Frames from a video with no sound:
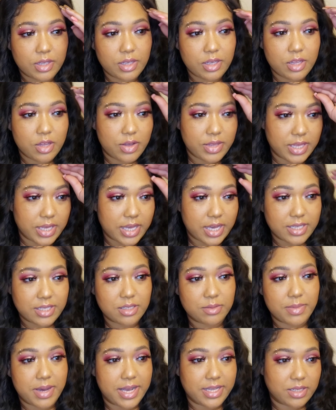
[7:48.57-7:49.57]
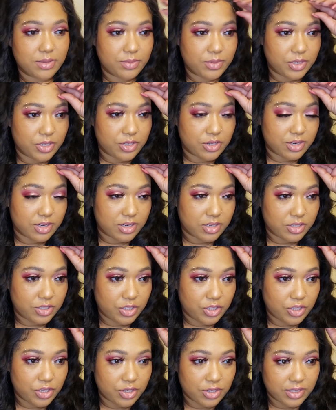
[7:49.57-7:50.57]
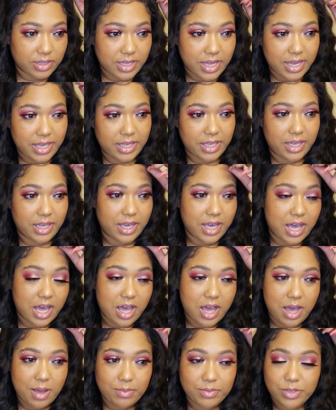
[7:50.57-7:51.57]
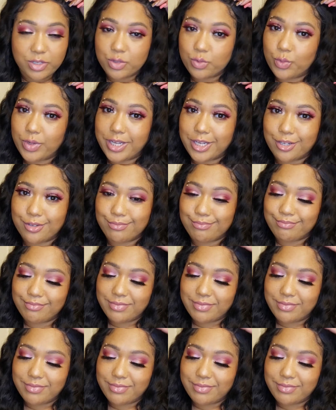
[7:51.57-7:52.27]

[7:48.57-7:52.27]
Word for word: you know, and then customize them to your to your liking. I'm just weird.